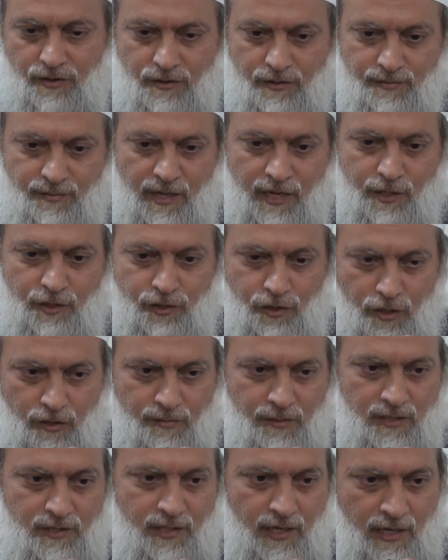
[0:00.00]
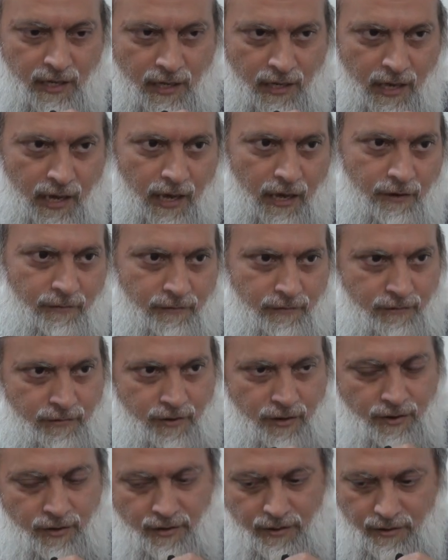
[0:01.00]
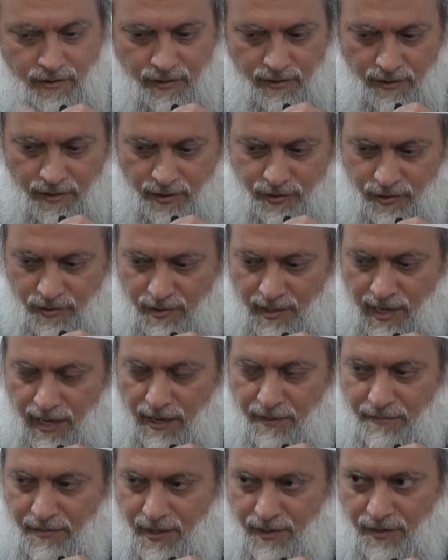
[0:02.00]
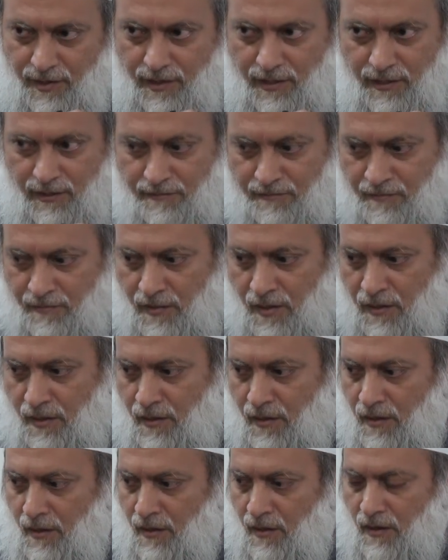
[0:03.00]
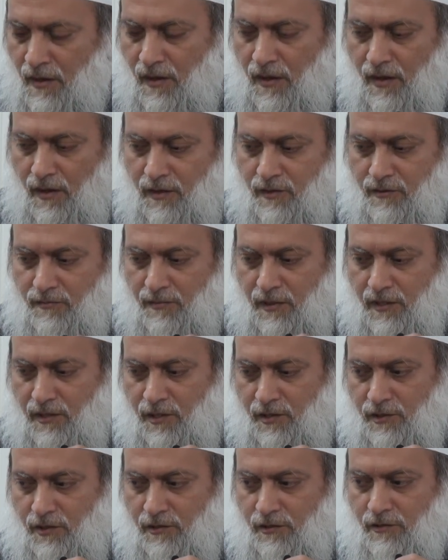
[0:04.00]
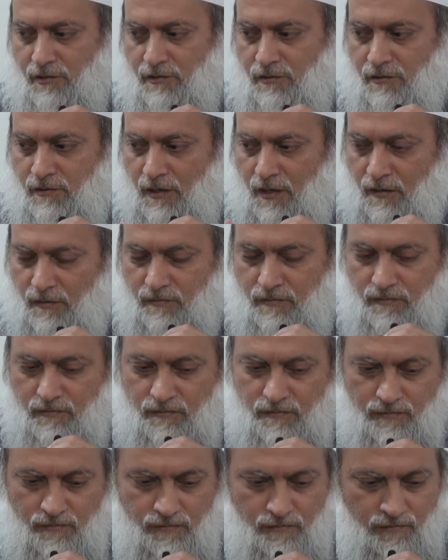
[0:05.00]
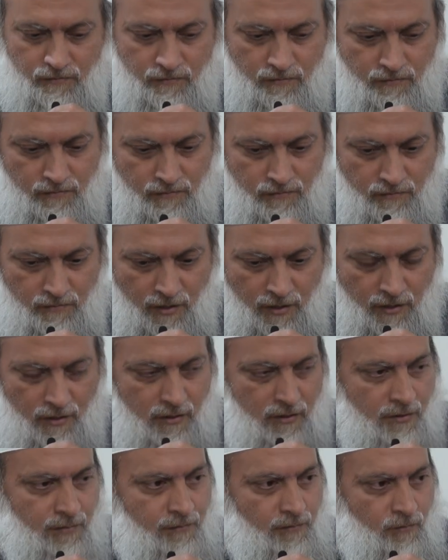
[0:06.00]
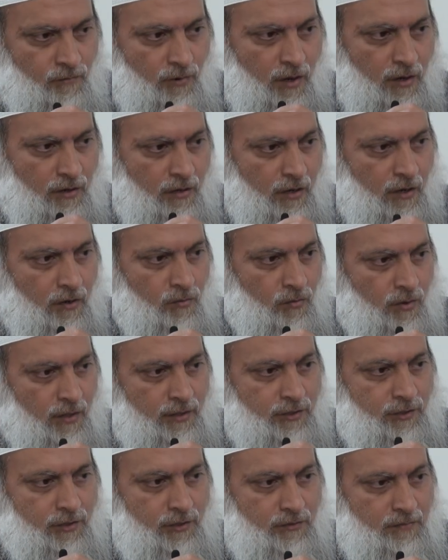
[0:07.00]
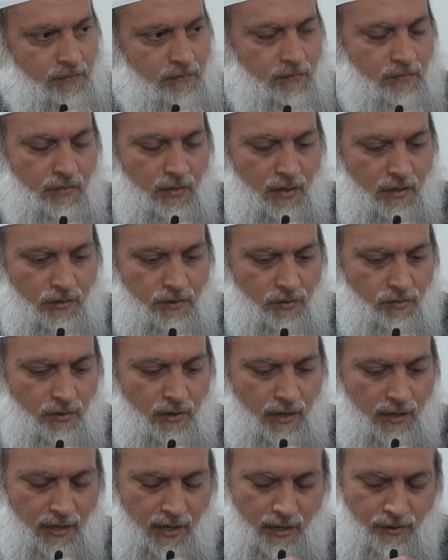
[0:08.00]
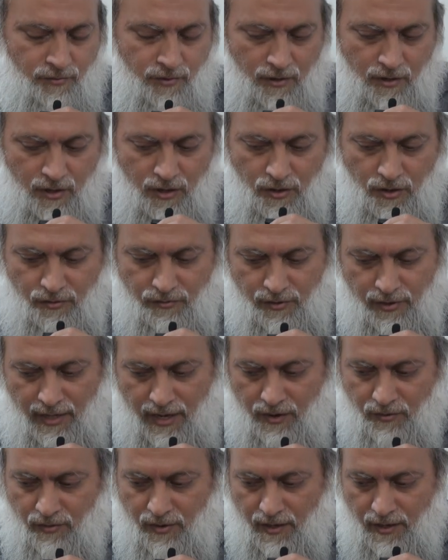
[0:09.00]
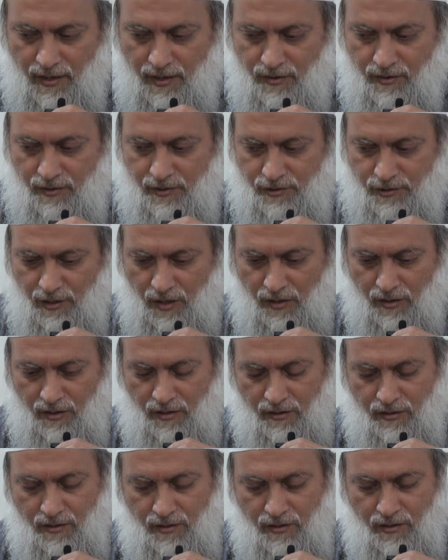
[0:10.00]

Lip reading: or many sermons that he gave during this time period. But this is, you know, one of the well-known ones. And so we'll go over that one later, inshallah.